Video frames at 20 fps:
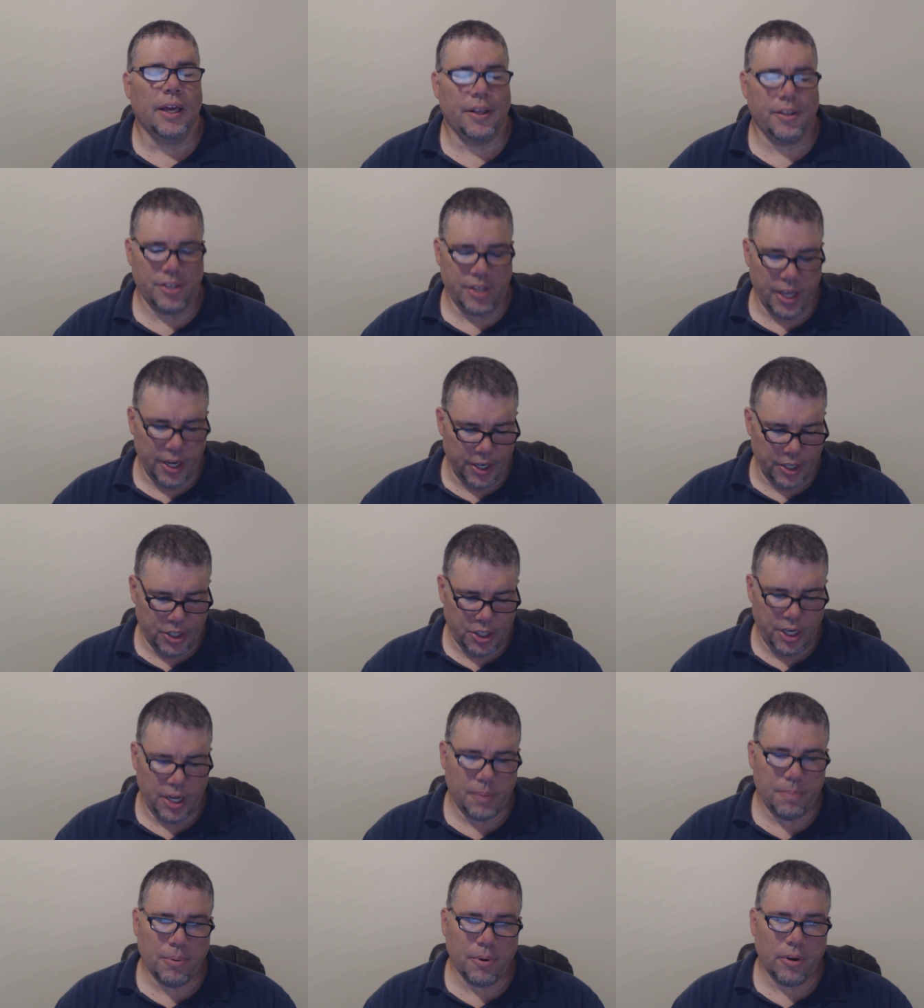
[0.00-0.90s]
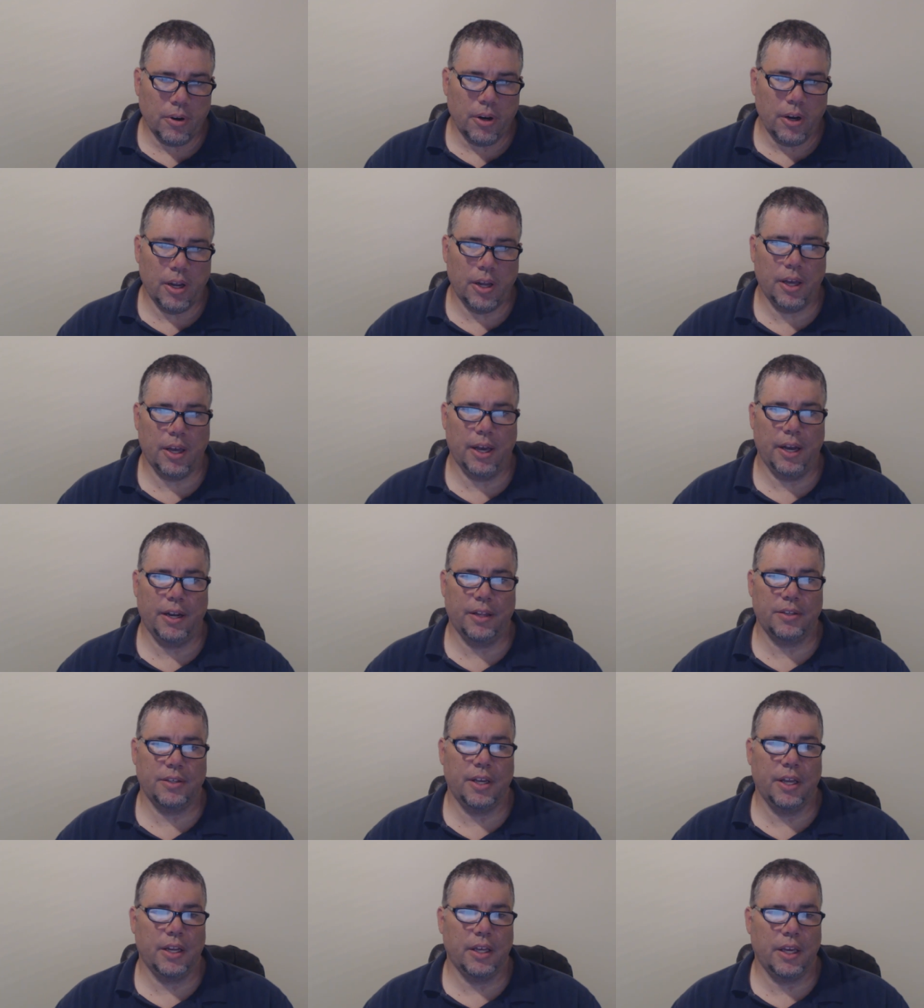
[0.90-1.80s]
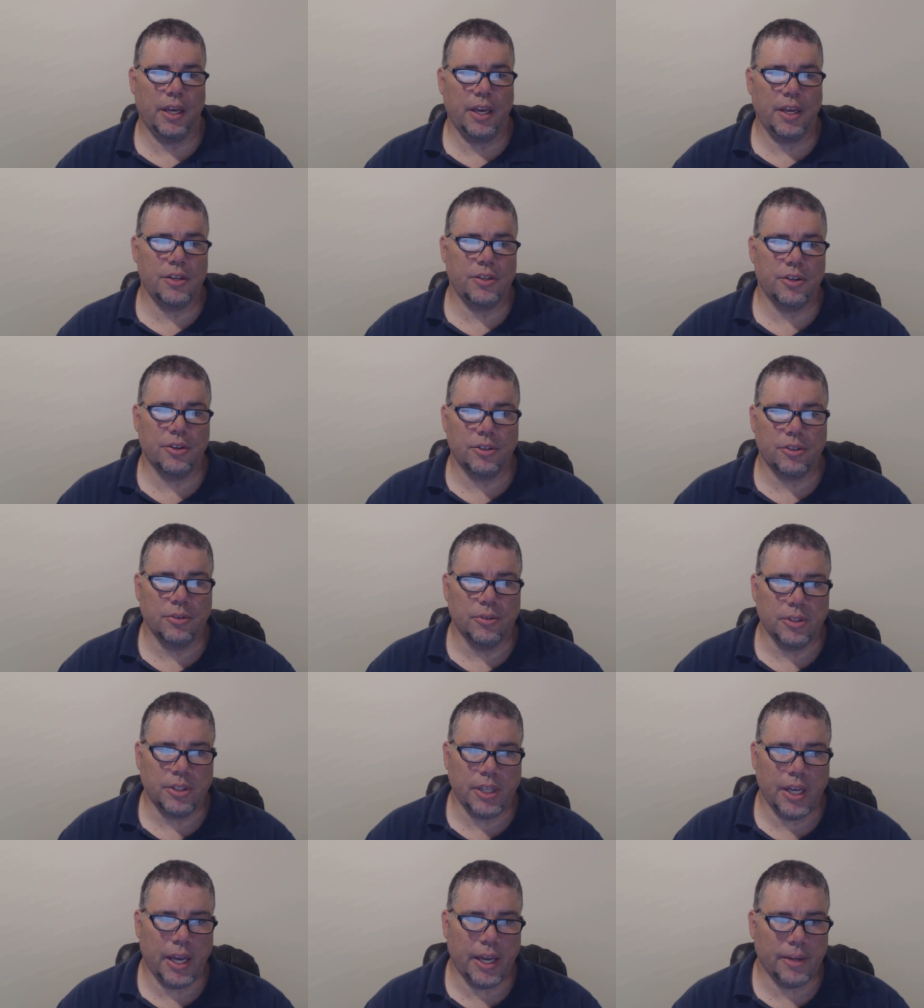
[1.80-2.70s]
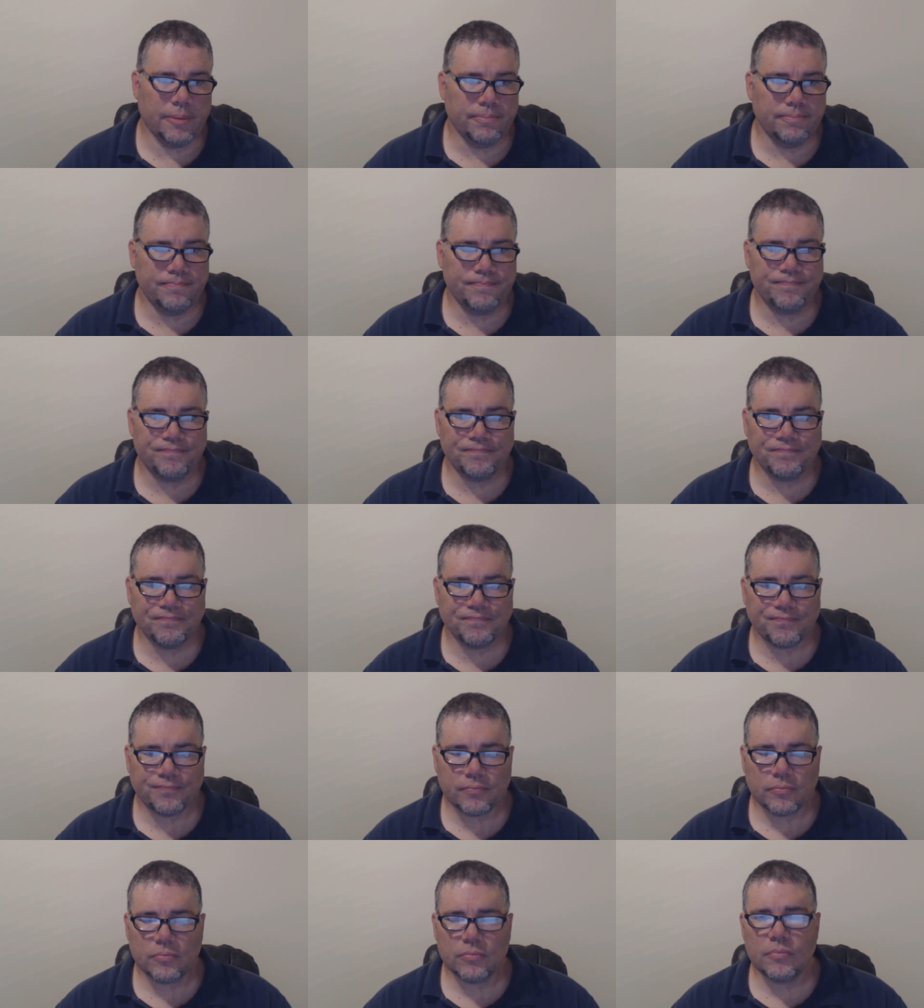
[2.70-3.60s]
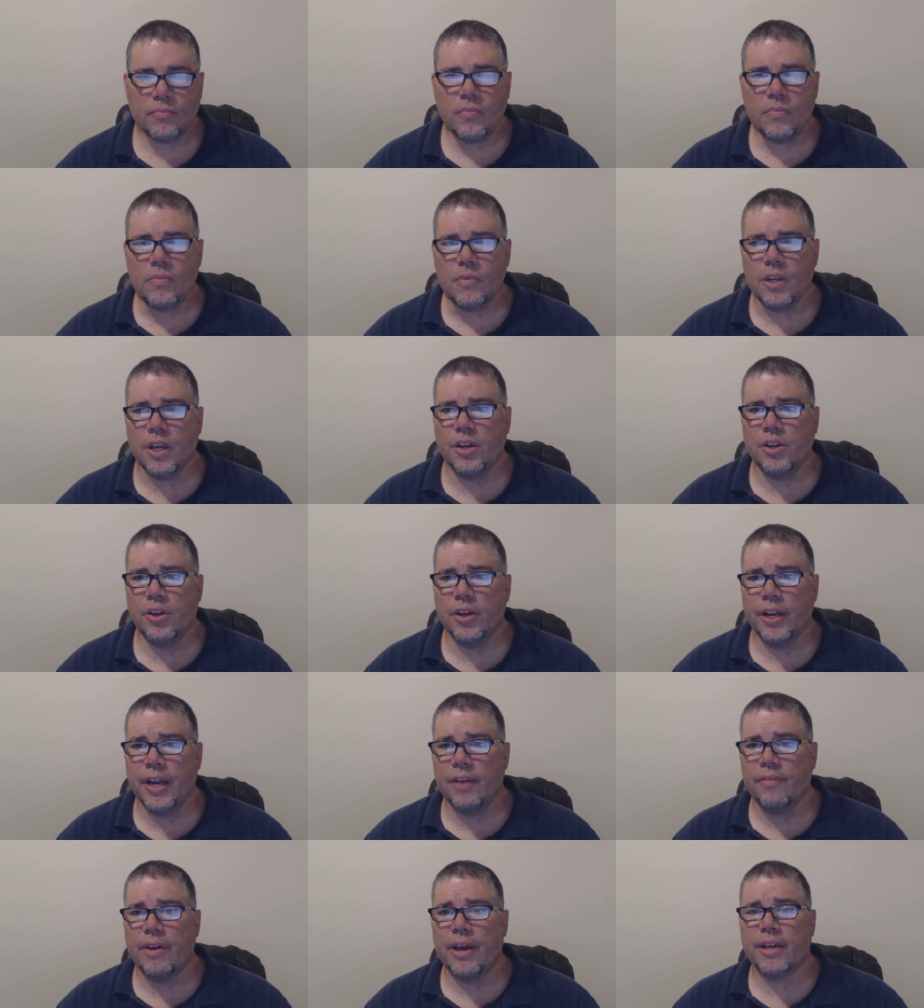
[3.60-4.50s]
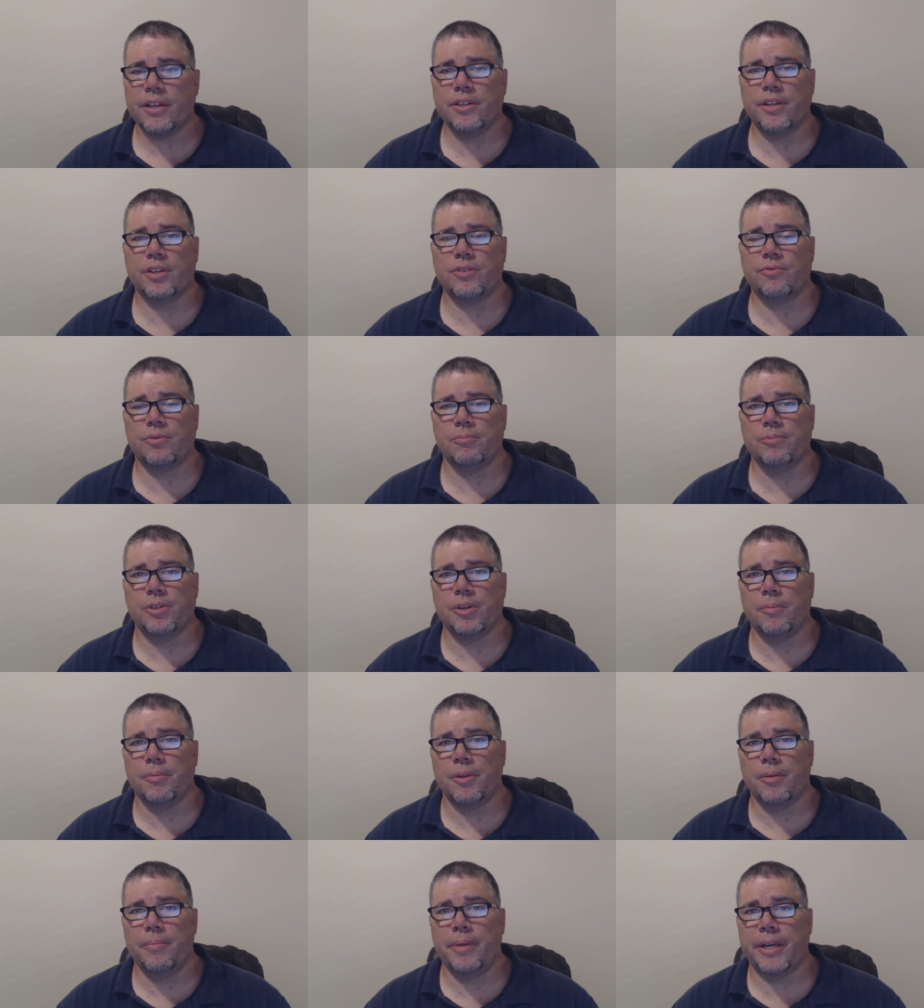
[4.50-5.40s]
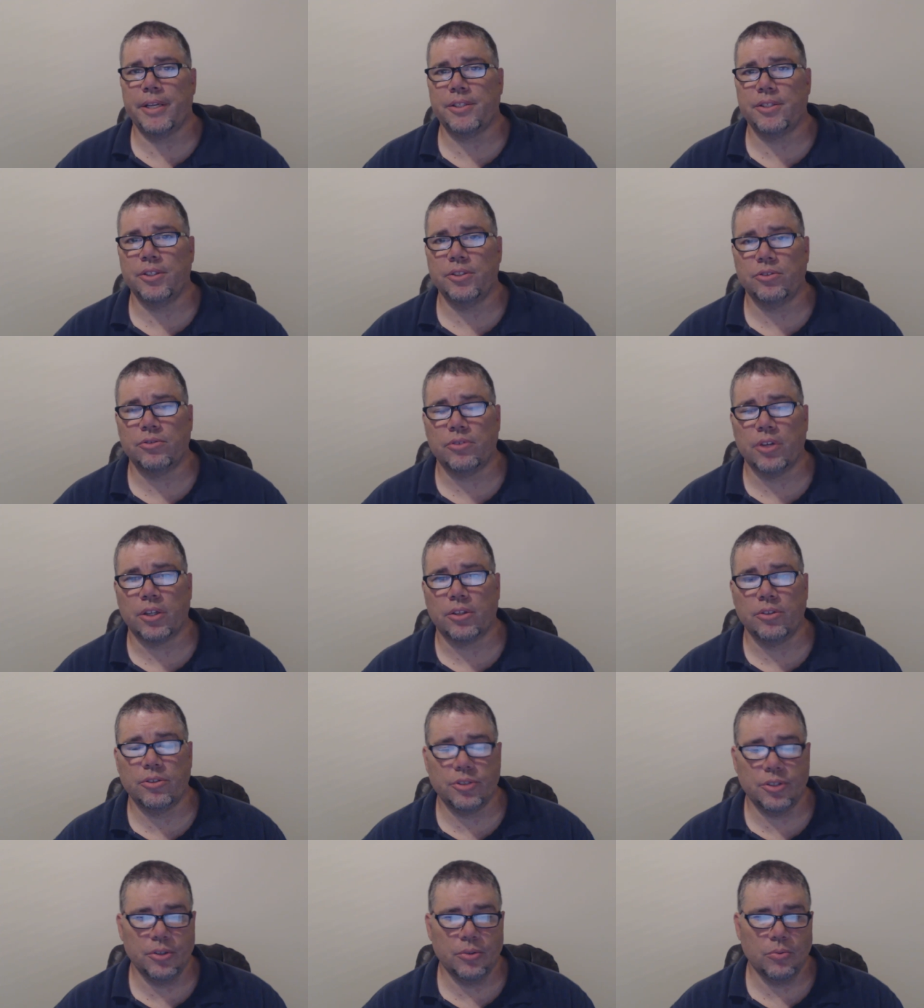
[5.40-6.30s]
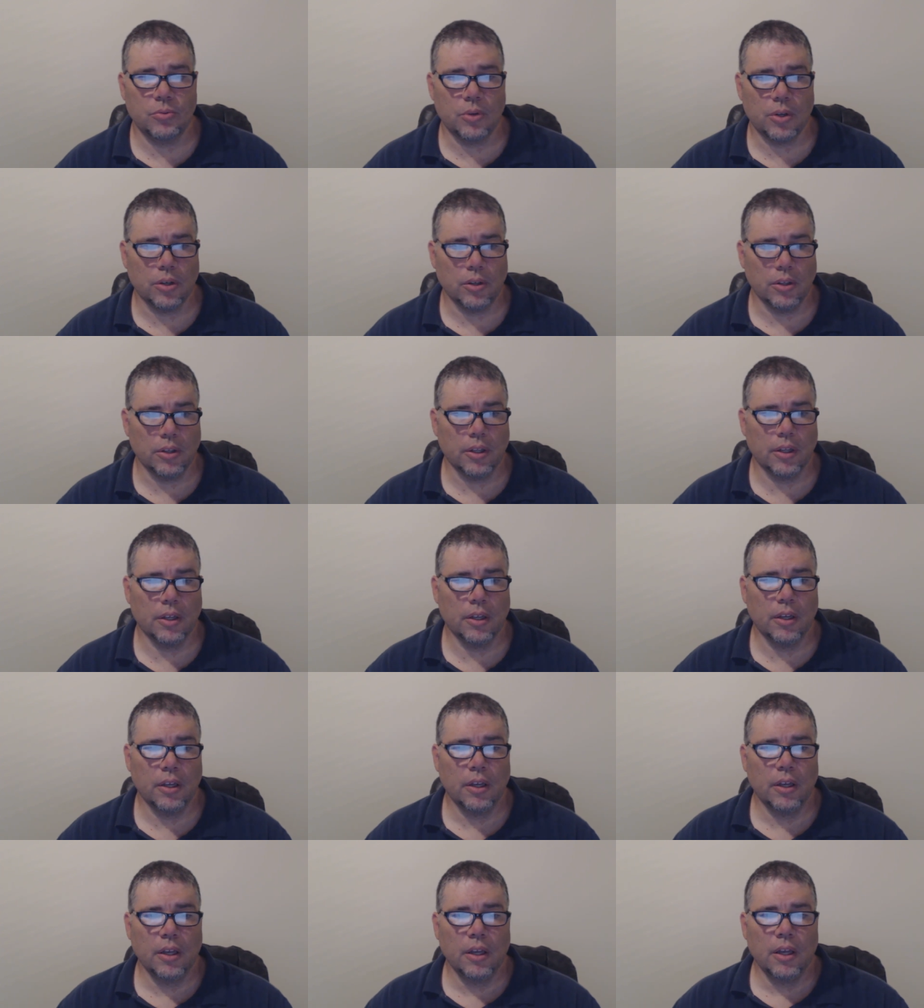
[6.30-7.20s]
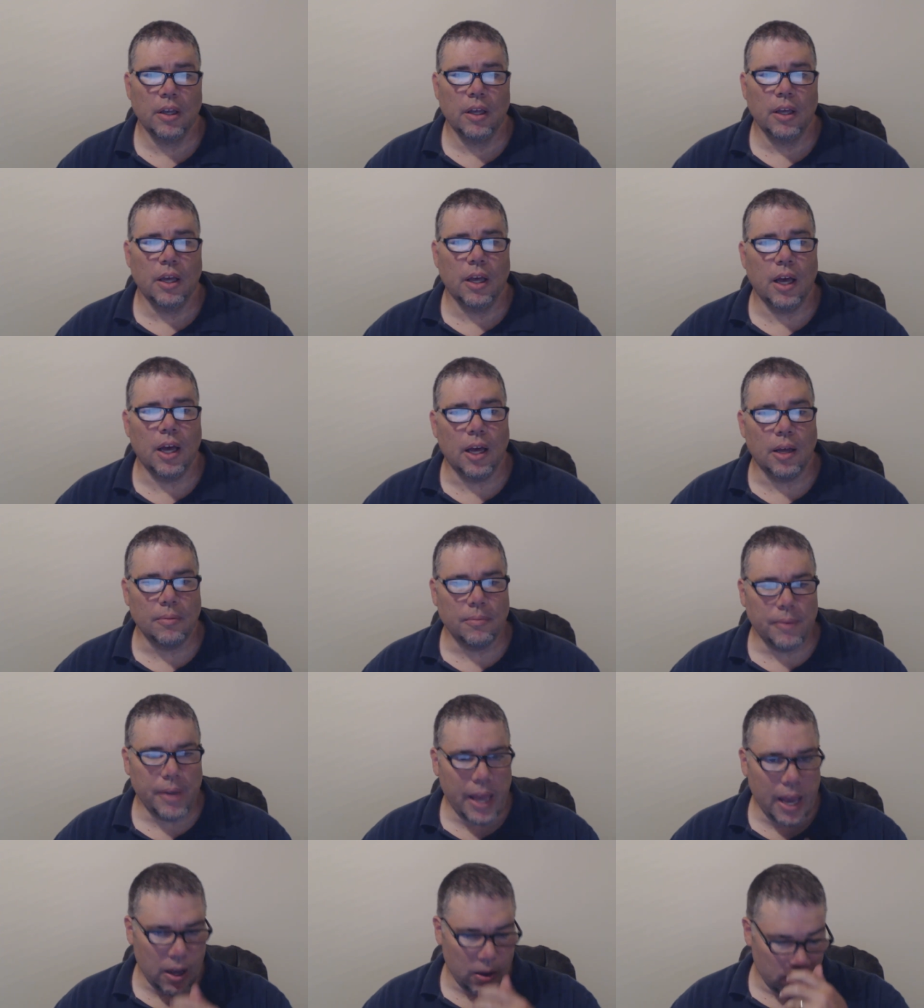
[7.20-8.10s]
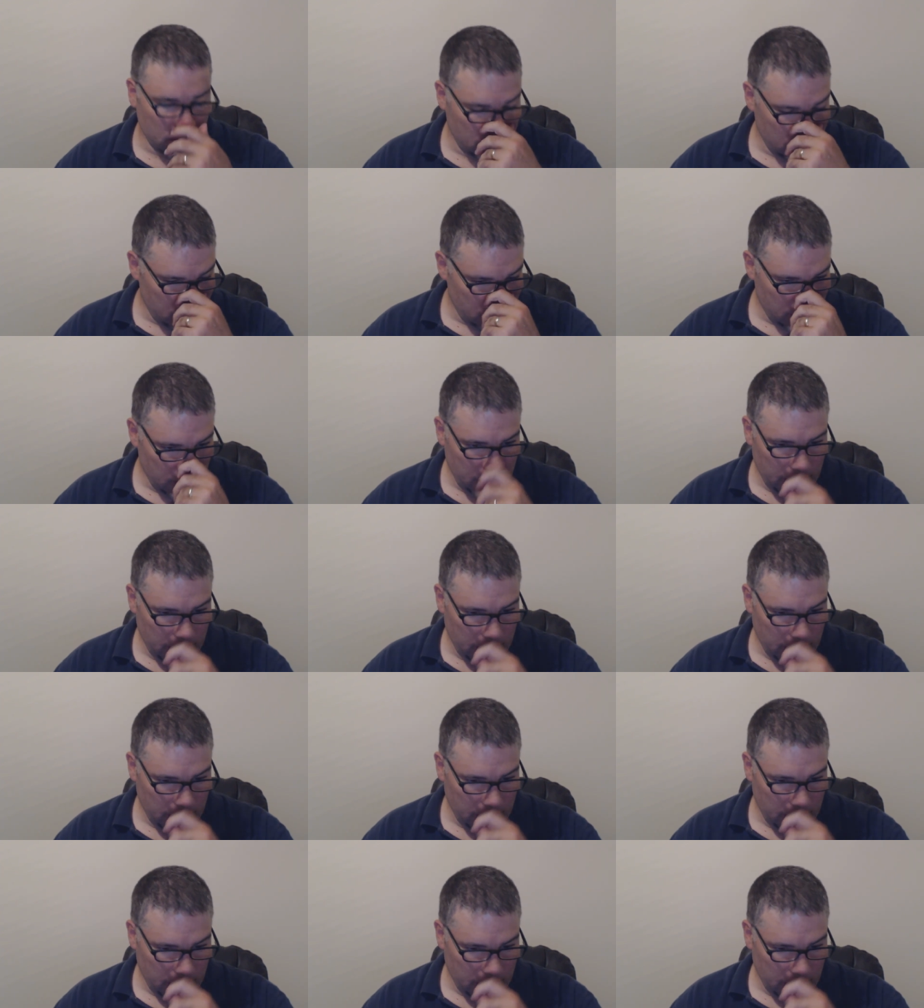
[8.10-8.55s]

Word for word: It's getting cheaper and it's getting easier to attain, and you can have access from some of the best instructors in the world. Um, now,